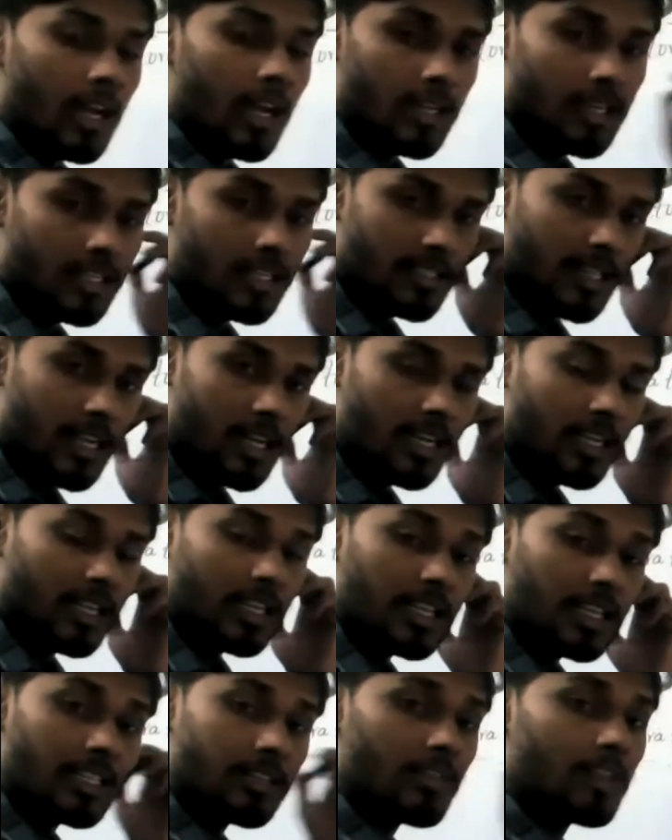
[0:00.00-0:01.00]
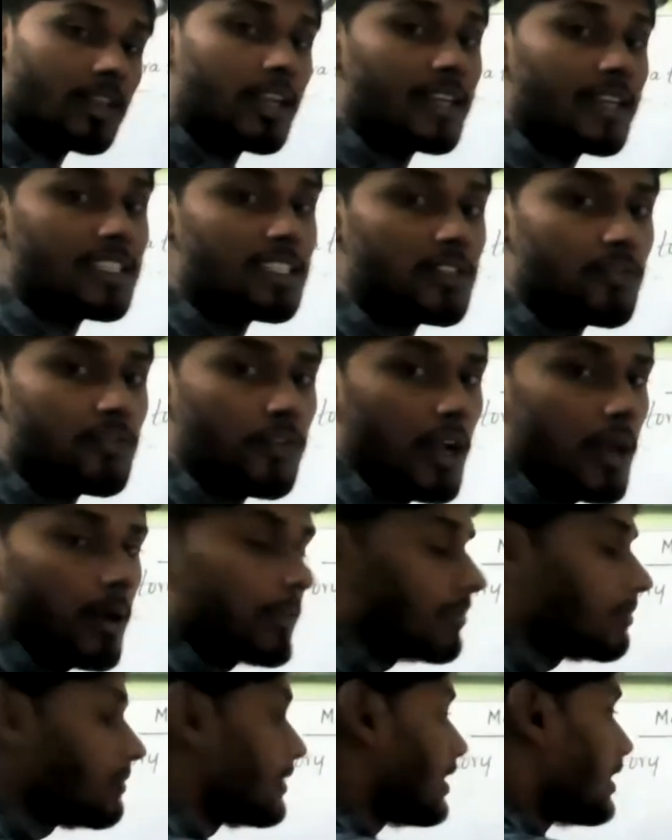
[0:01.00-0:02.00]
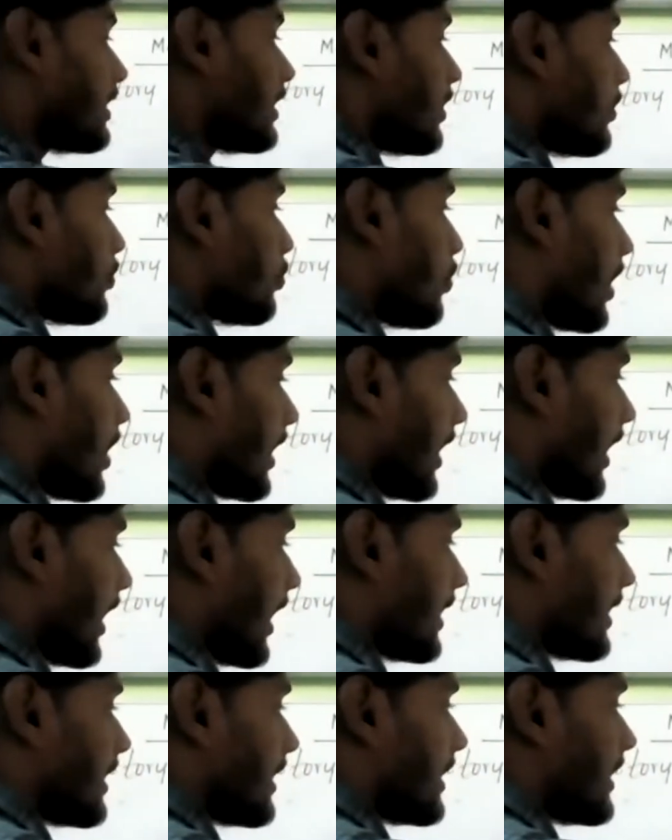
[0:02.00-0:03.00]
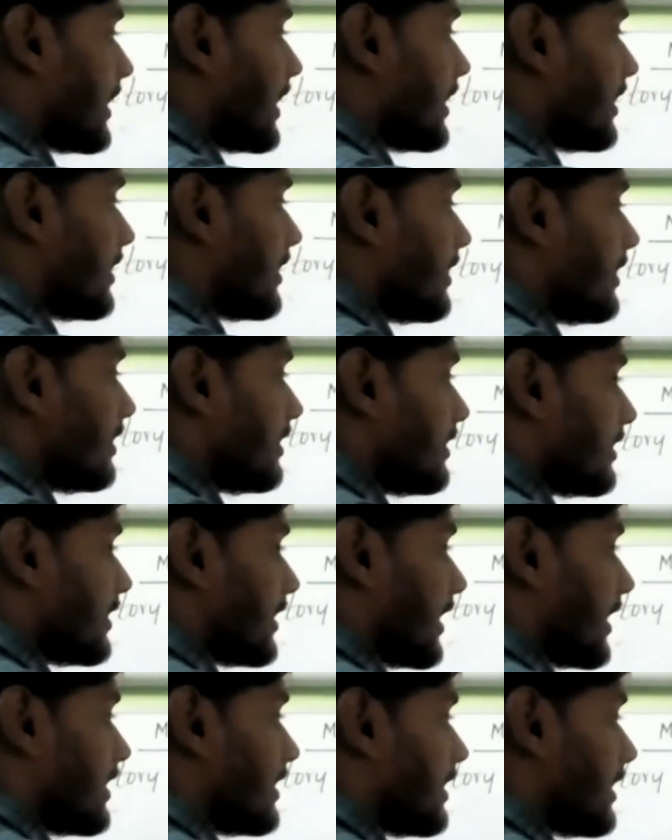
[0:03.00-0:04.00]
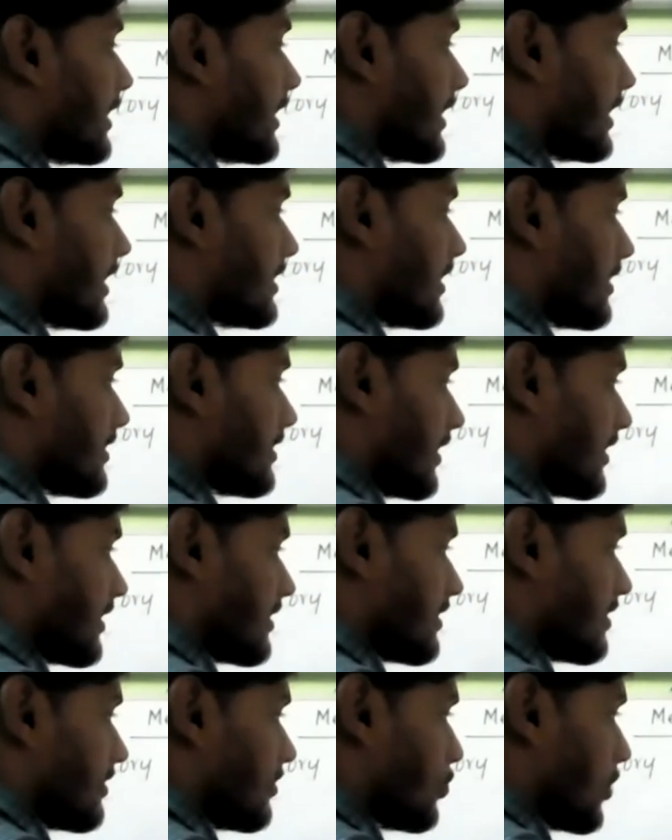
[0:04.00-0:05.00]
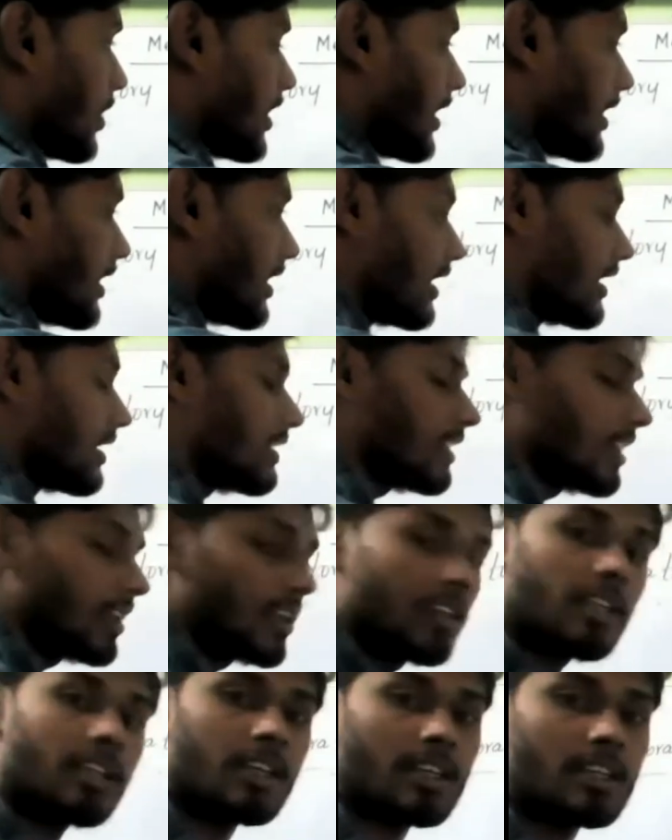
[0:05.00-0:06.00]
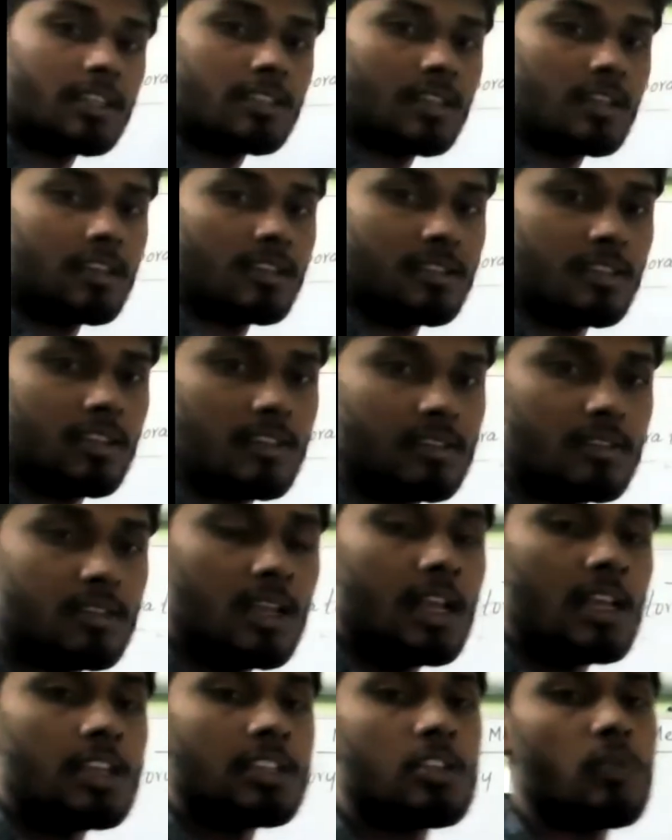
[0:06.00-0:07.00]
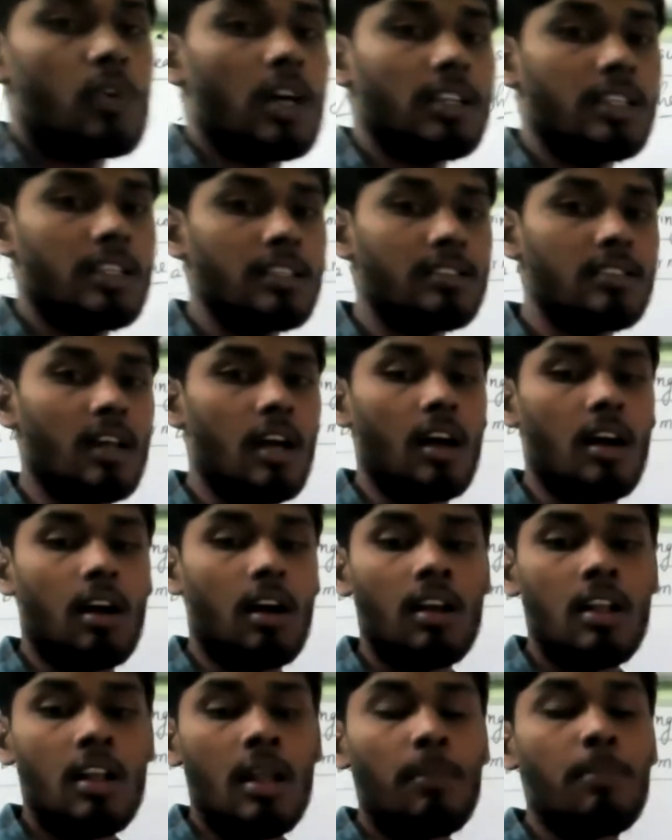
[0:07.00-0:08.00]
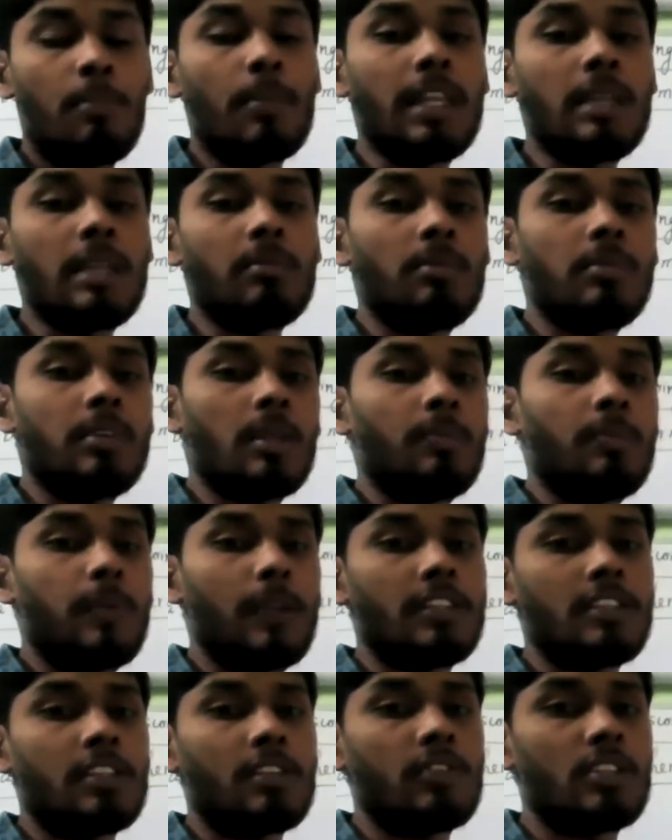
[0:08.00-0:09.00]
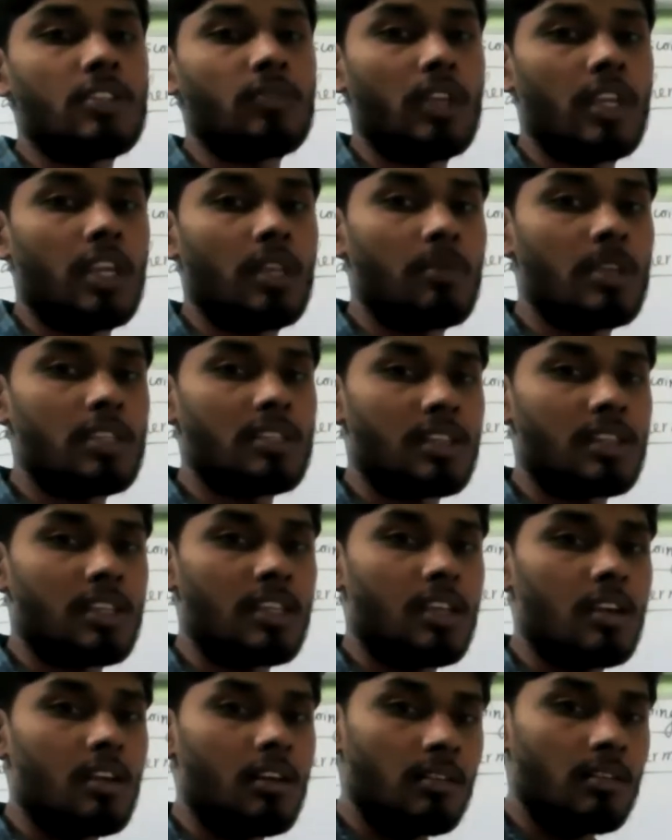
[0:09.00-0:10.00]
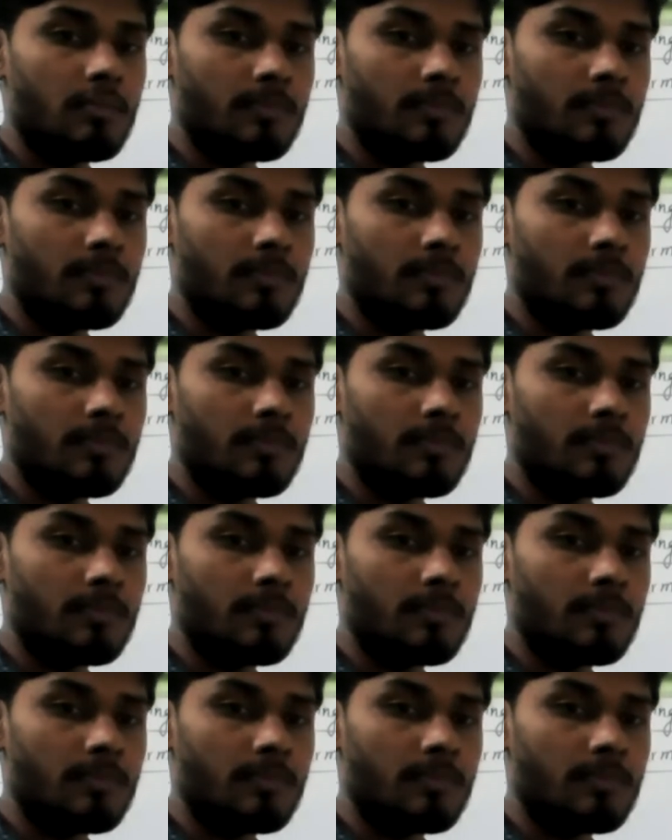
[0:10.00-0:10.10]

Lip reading: Understanding, it will end from 110 degrees Celsius. 110 degrees Celsius. So what is the minimum temperature which we can measure here?